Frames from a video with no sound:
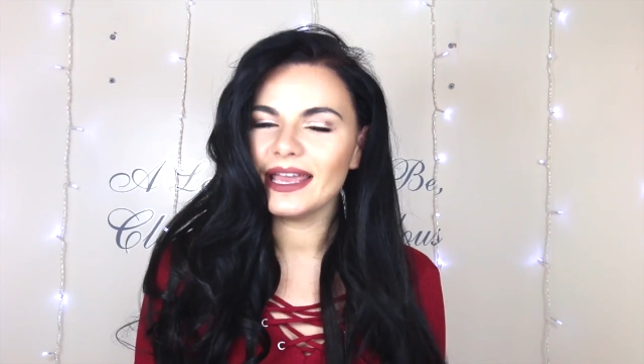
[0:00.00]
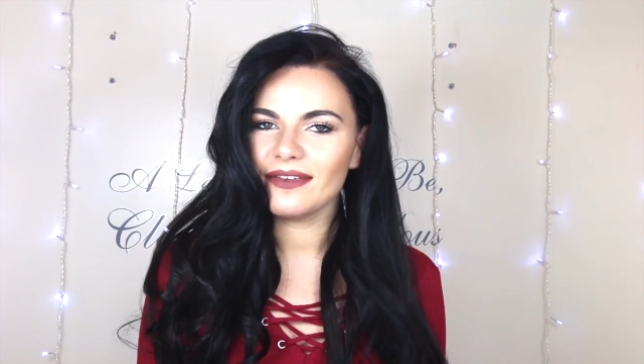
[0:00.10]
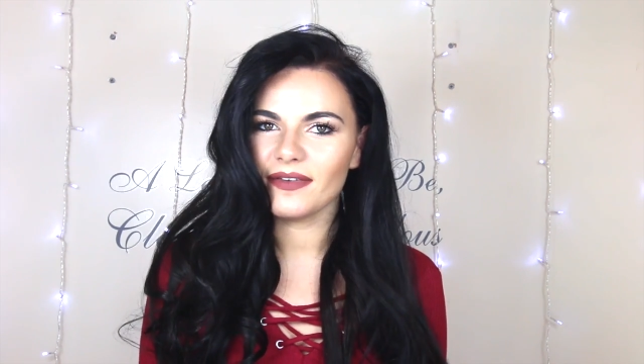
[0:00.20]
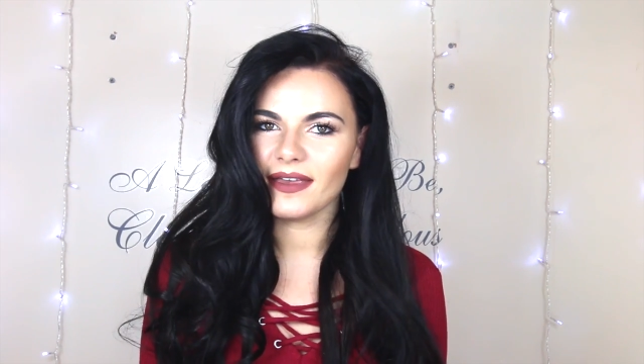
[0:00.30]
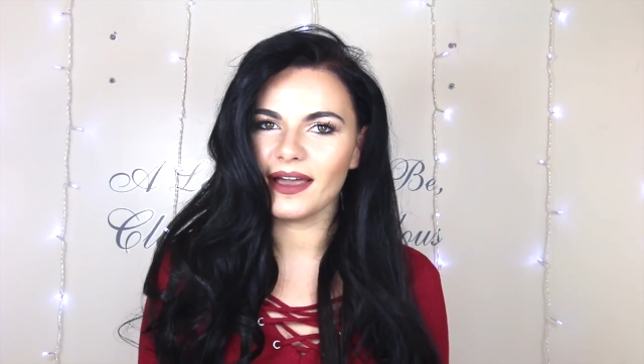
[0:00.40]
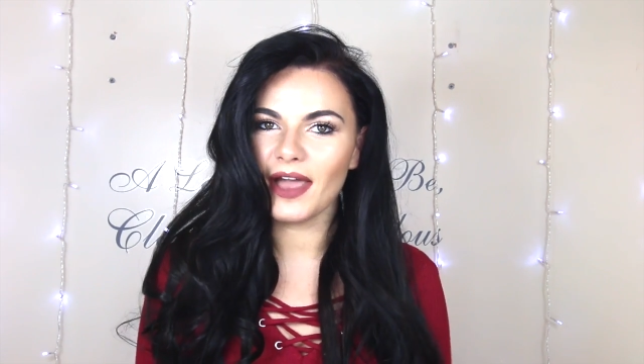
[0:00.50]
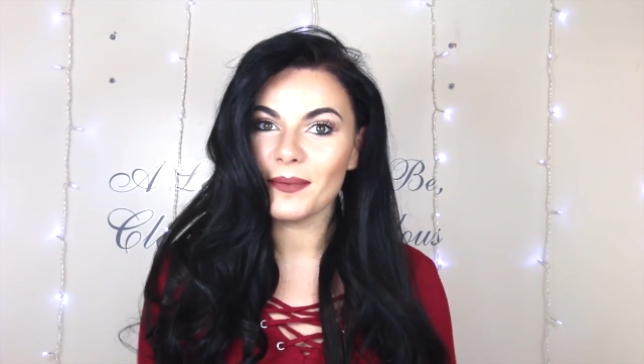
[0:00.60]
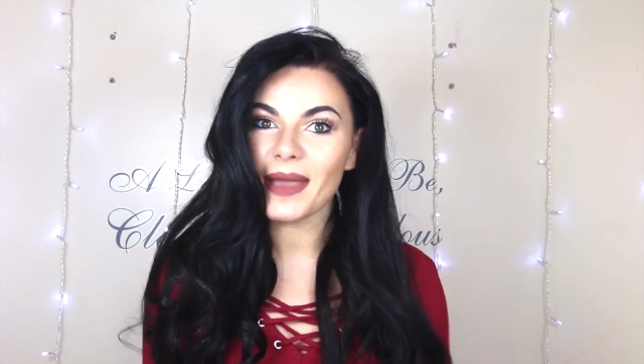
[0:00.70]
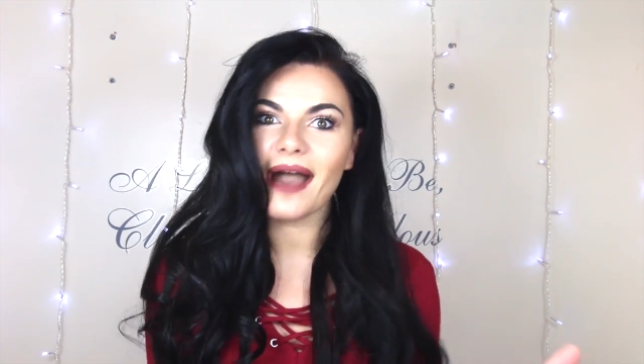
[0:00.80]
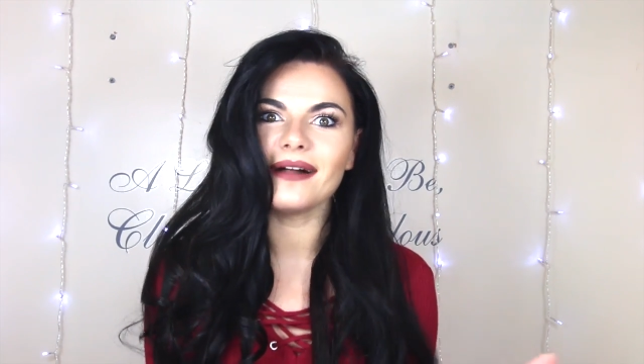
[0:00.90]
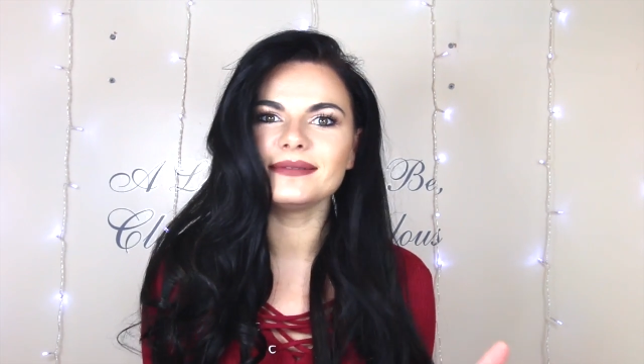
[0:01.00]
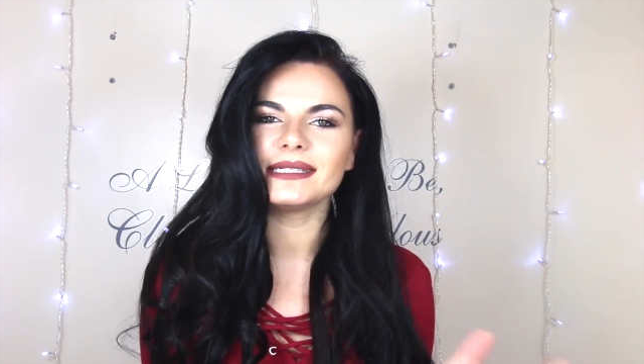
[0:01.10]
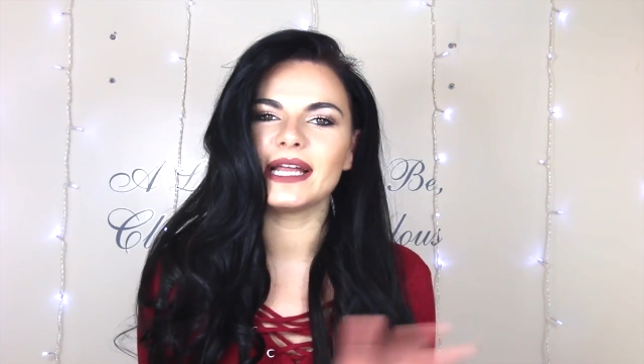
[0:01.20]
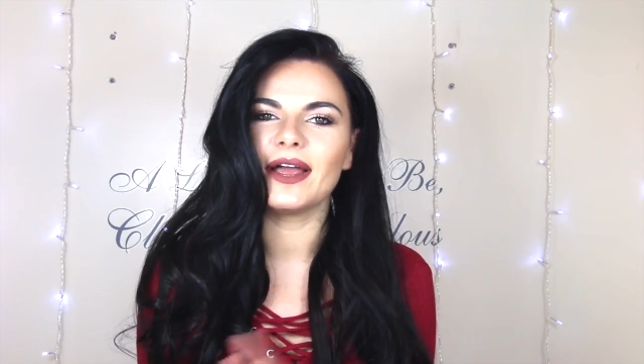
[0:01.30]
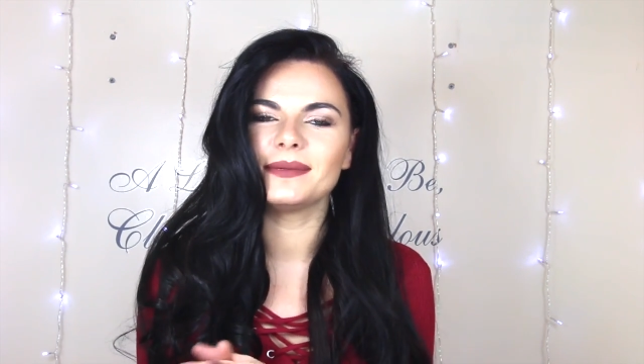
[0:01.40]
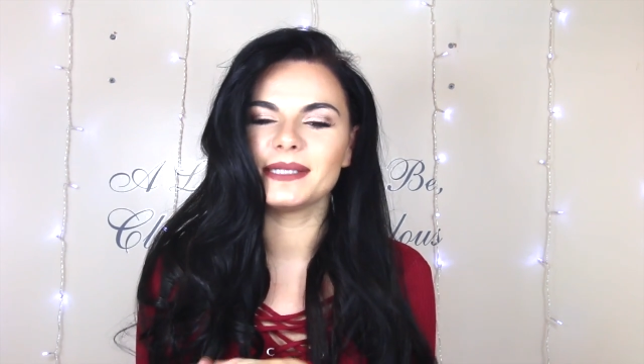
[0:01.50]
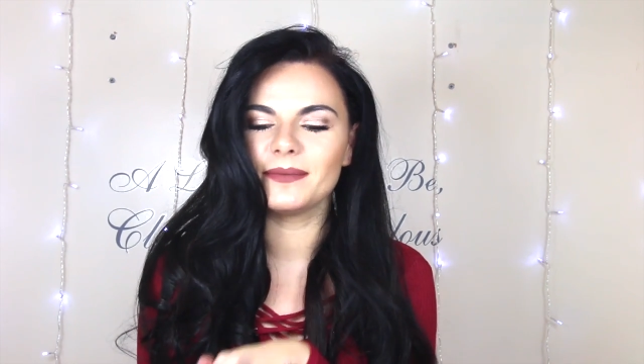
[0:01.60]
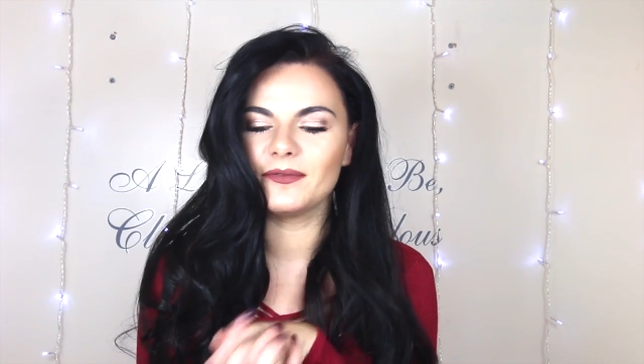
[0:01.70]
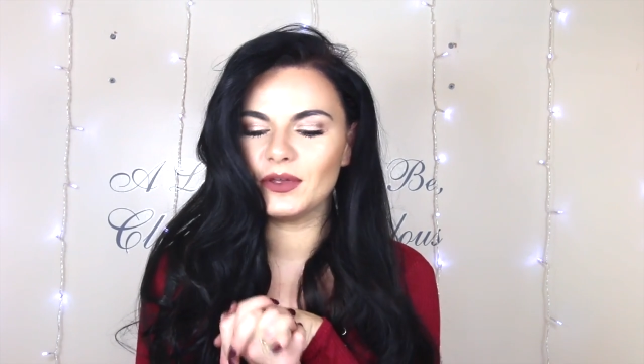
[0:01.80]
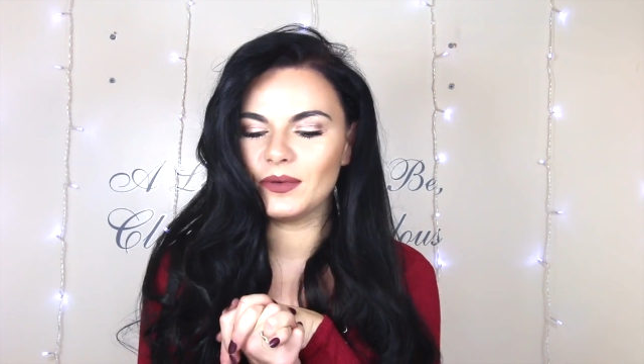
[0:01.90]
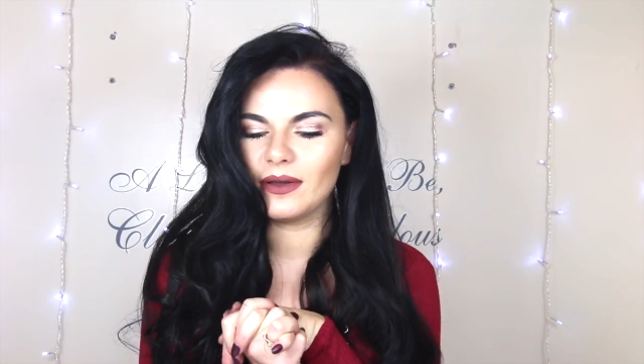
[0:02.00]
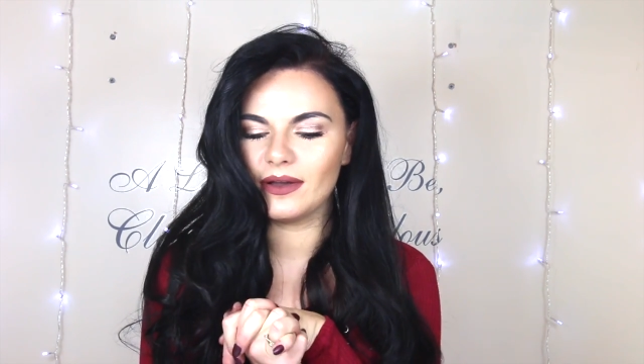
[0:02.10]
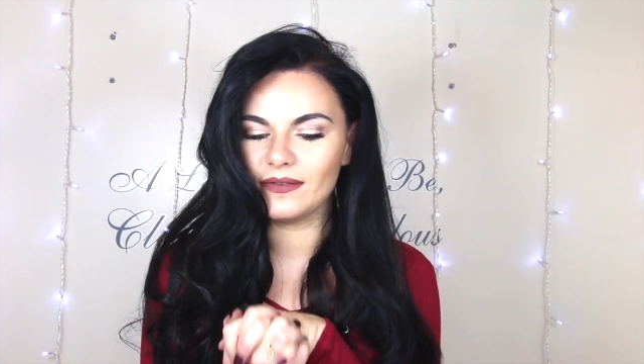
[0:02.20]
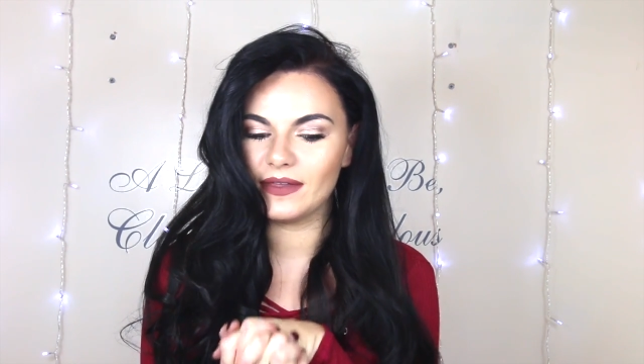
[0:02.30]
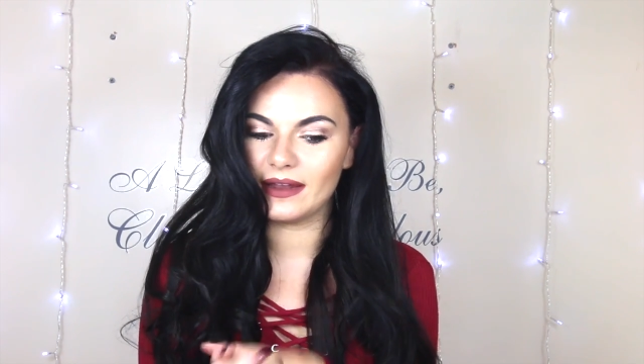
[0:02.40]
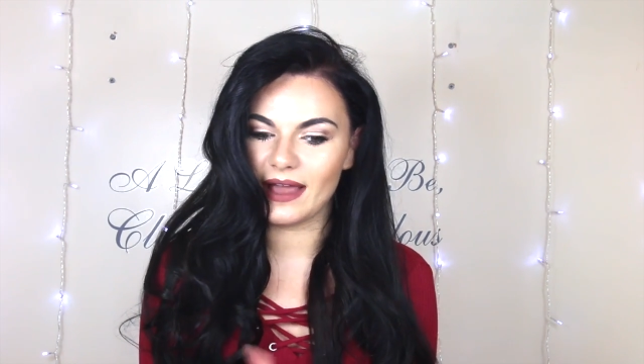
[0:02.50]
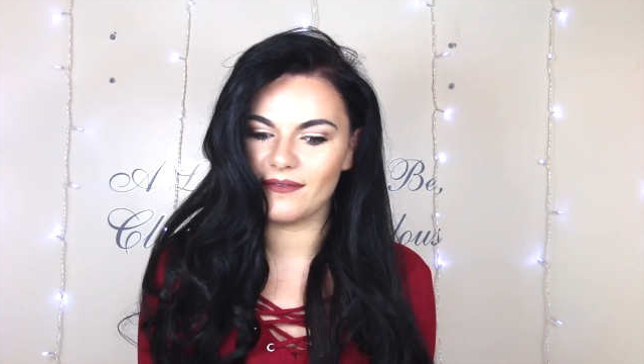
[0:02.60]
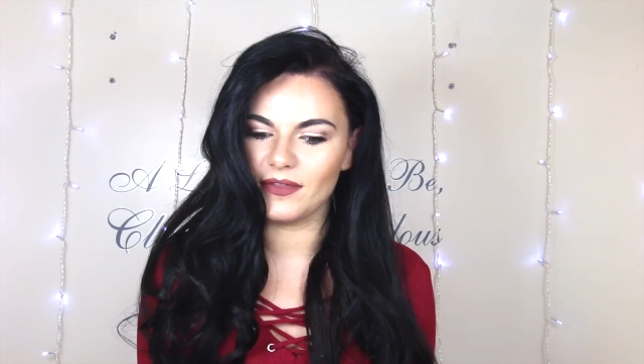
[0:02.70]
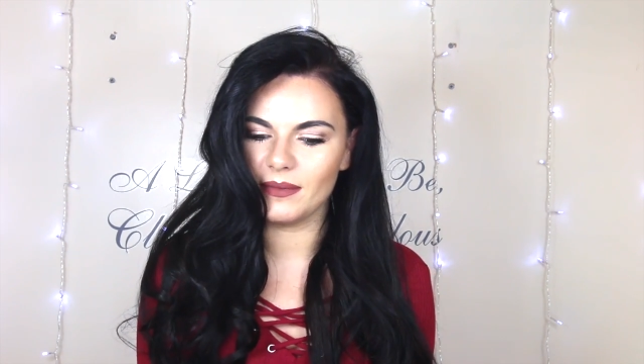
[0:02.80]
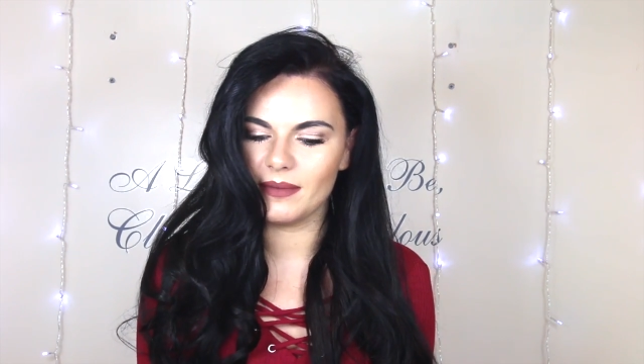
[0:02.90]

I hope it helped, and I hope some of you that have them,